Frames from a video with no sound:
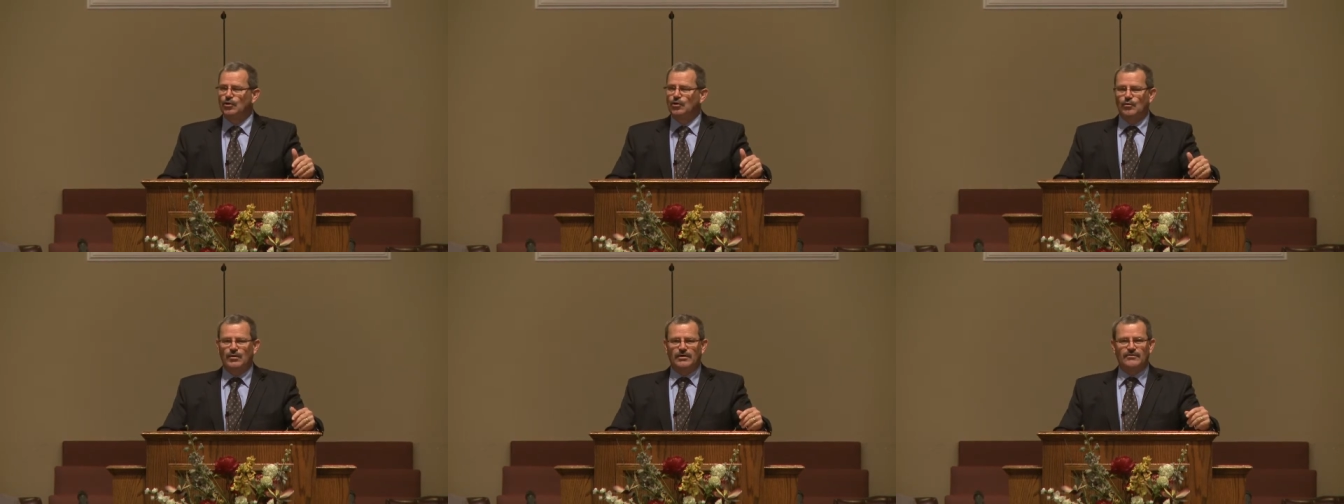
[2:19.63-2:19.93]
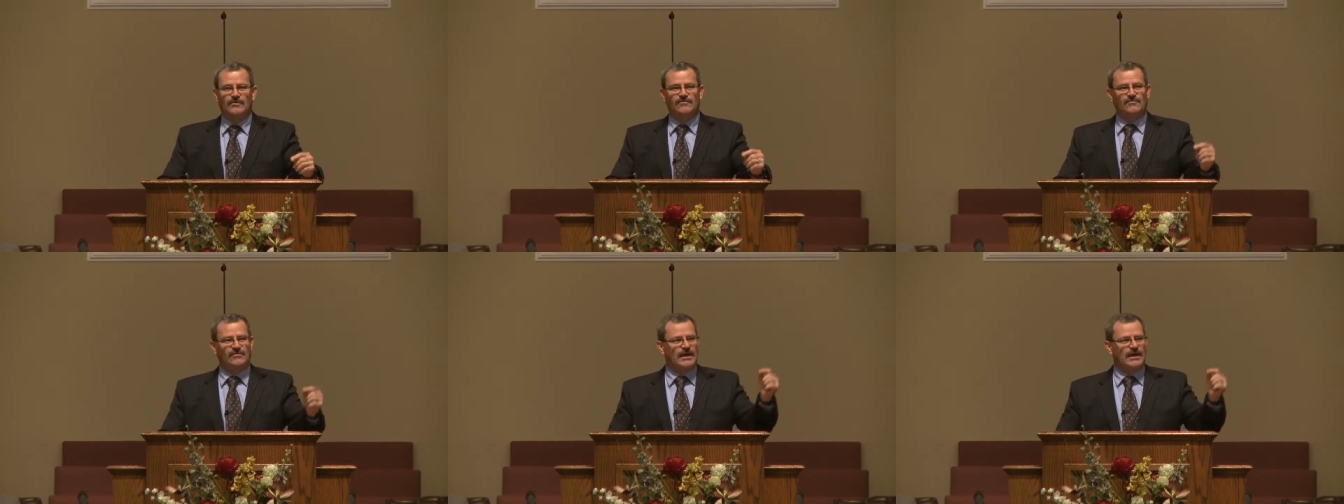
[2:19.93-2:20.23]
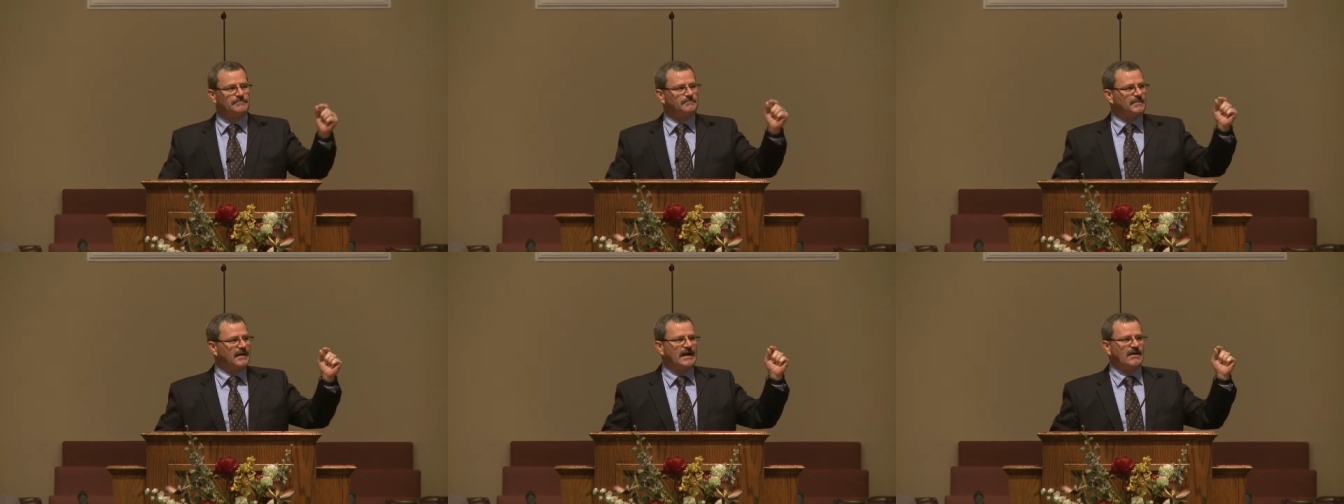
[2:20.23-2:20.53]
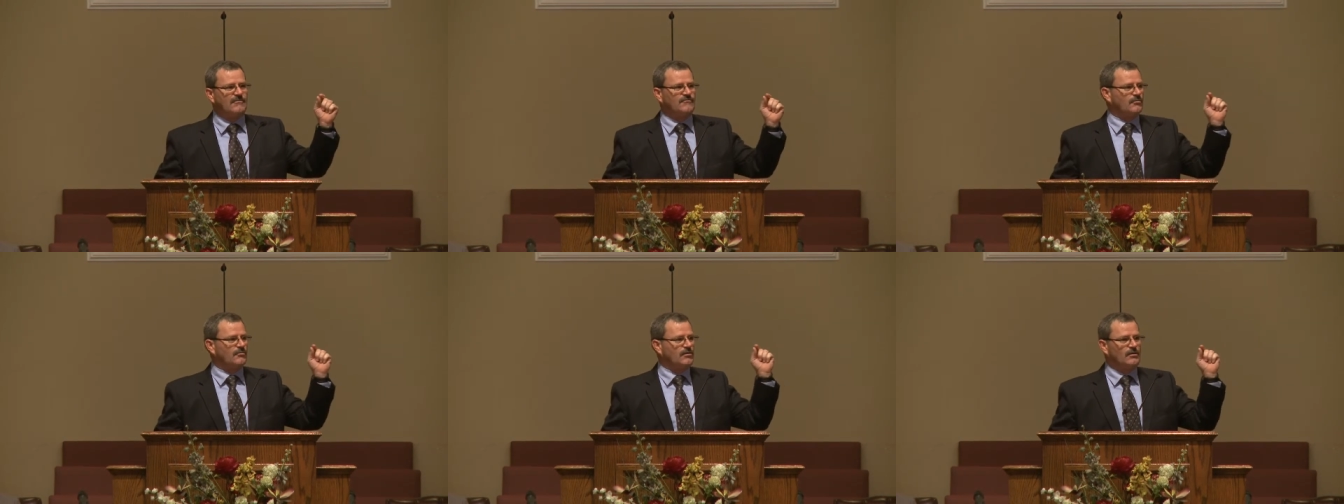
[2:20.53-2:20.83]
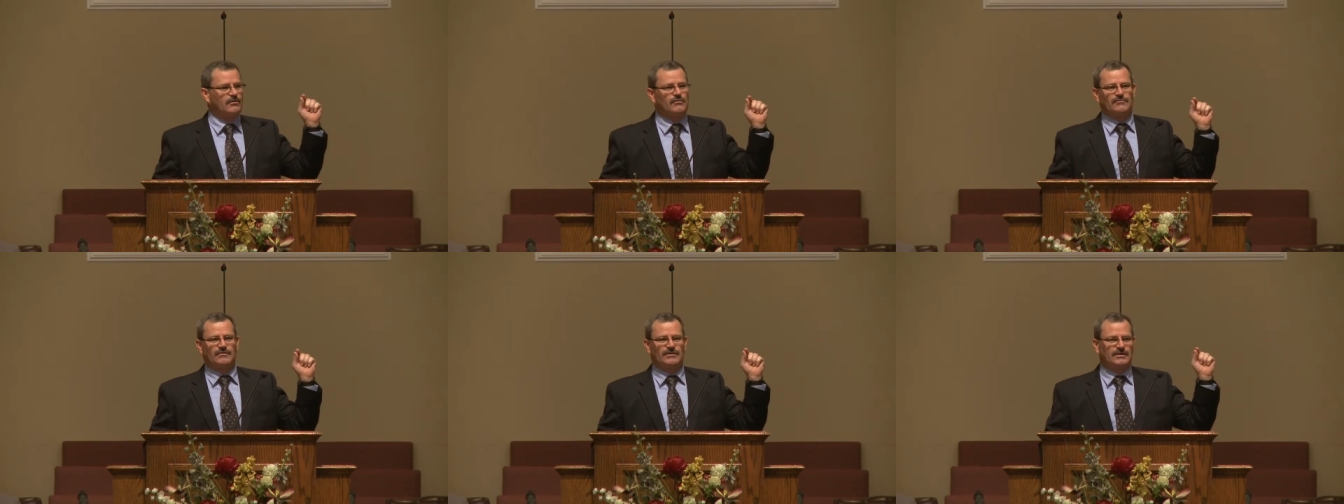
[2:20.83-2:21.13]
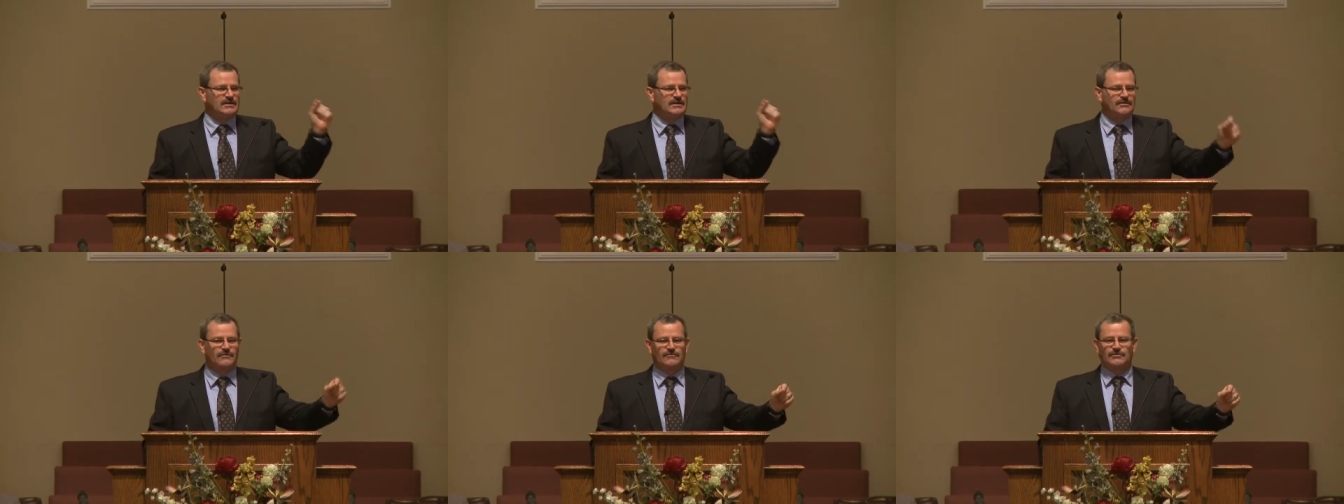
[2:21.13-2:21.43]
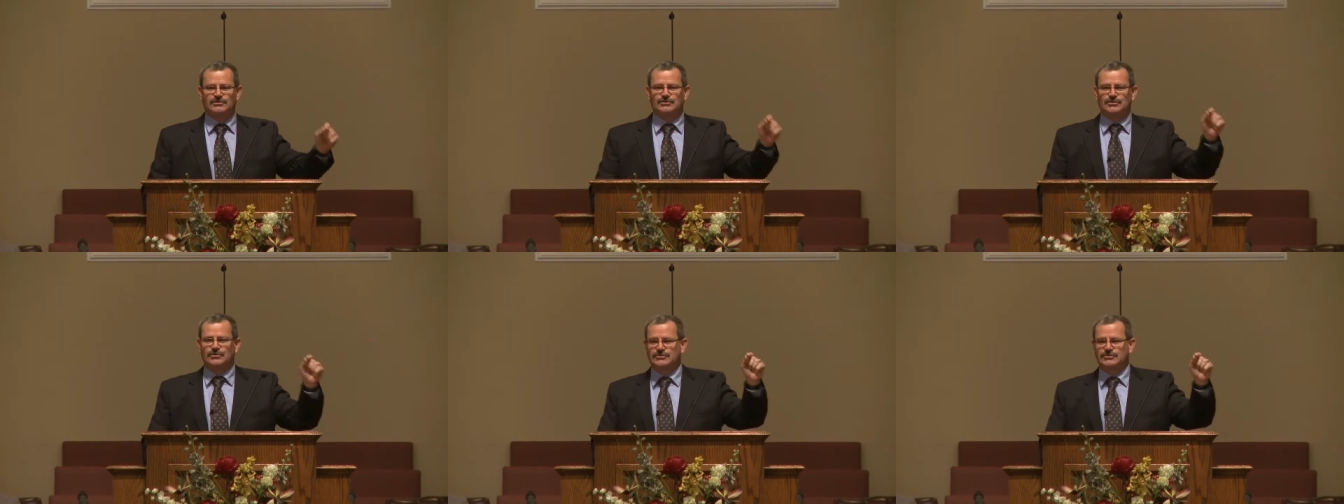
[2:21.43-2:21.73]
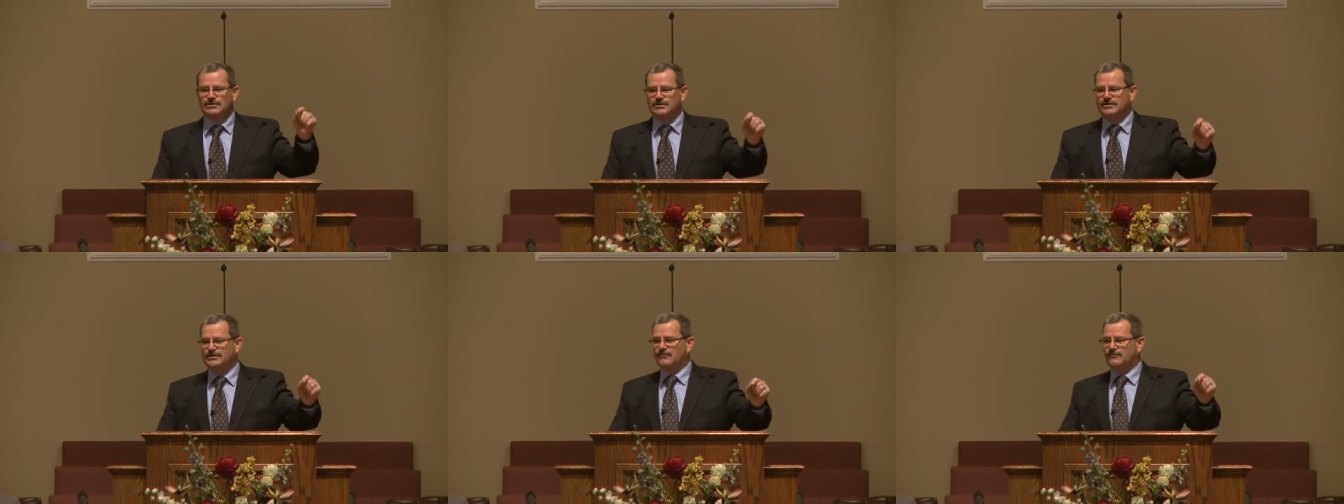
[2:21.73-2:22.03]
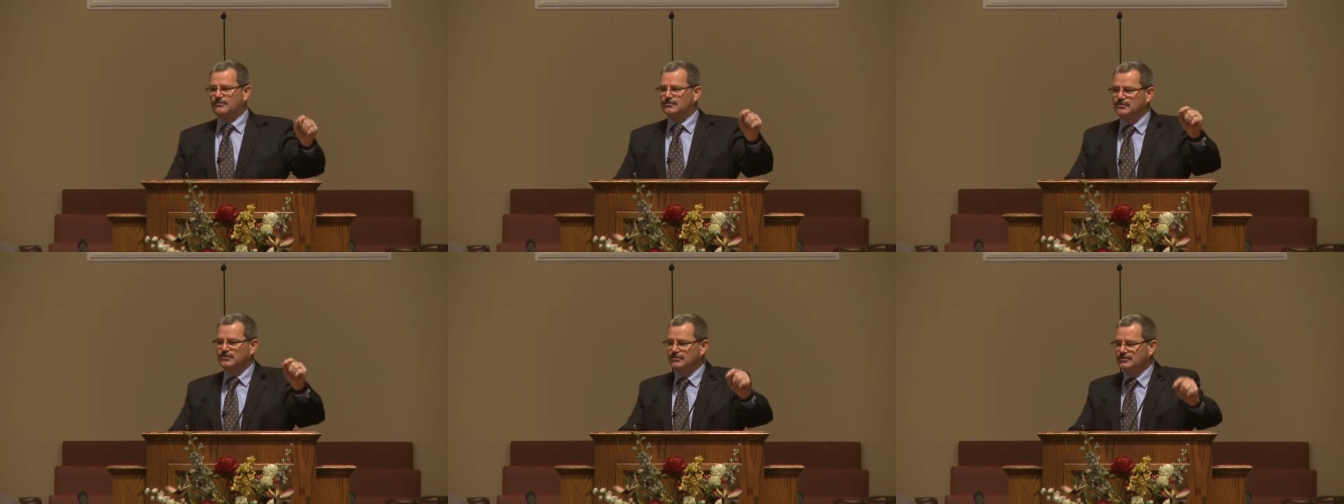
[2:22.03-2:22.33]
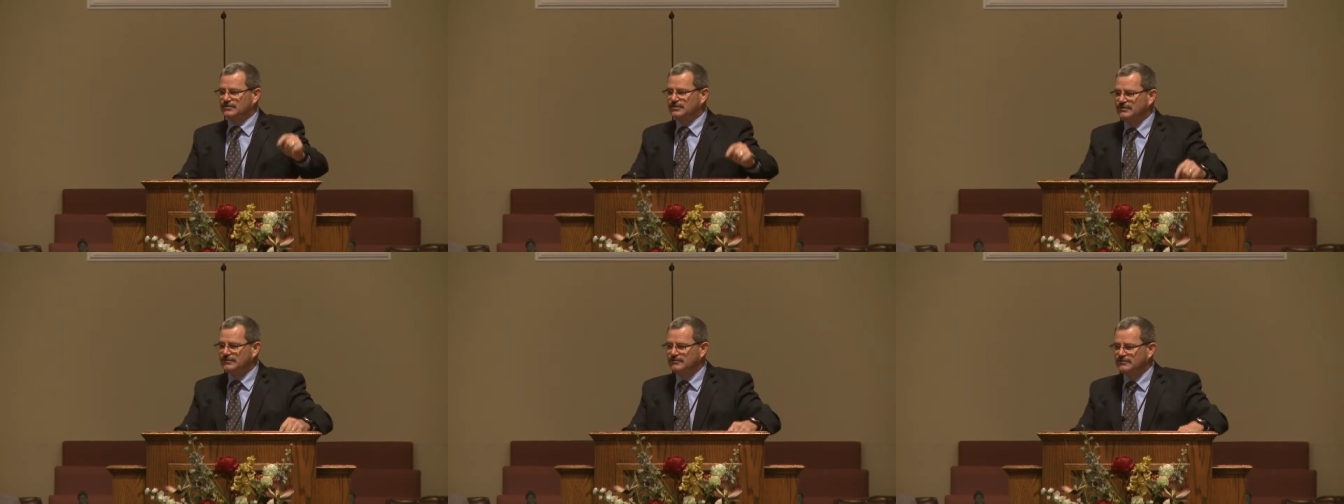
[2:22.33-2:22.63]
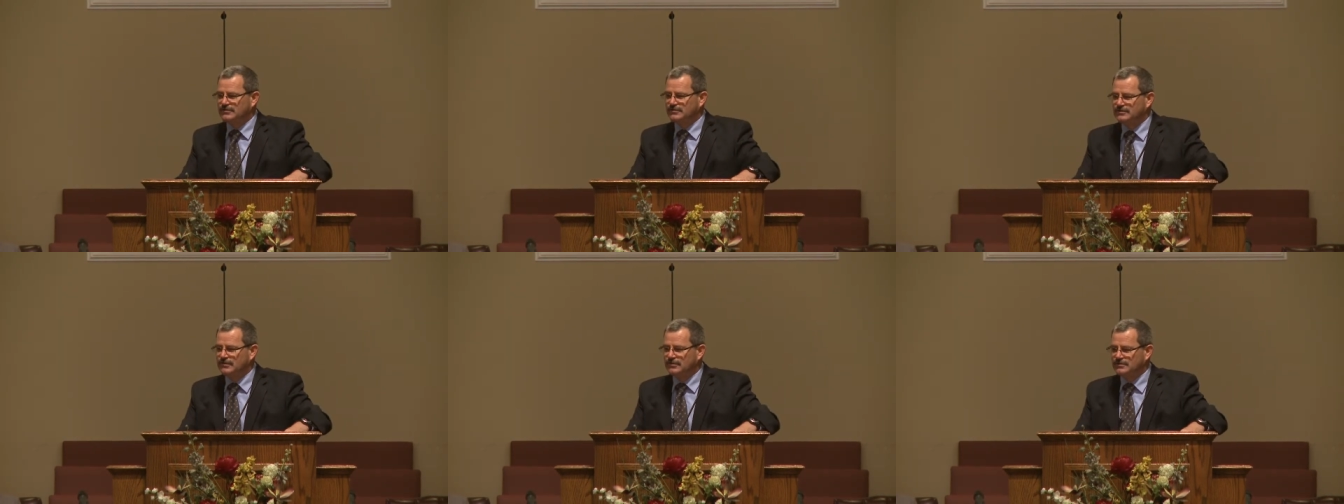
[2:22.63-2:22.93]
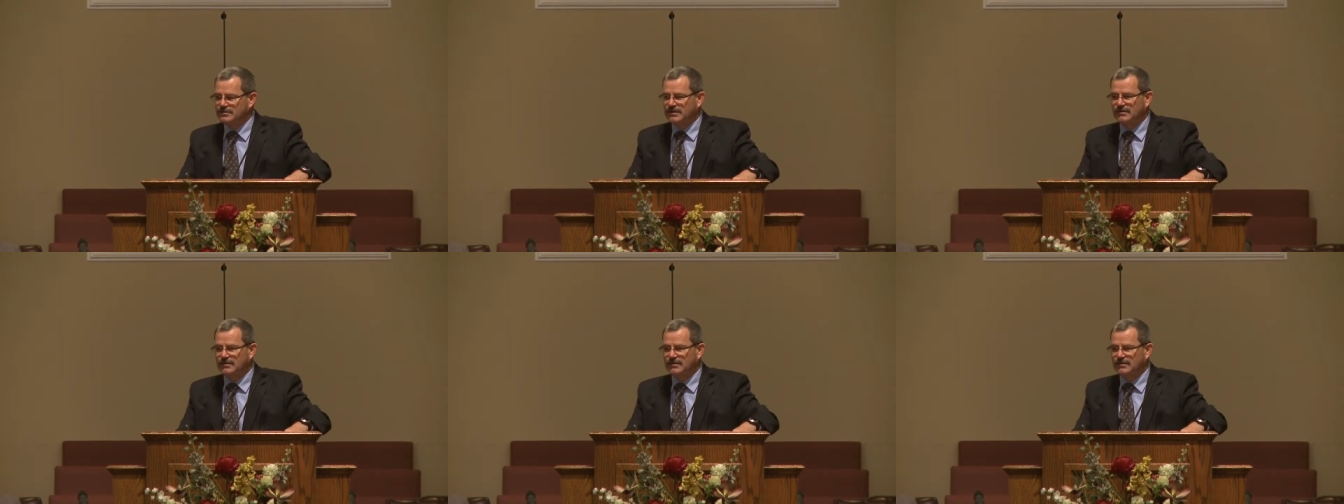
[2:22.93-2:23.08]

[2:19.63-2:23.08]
where the same pastor goes and kills a church and kills a church and kills a church,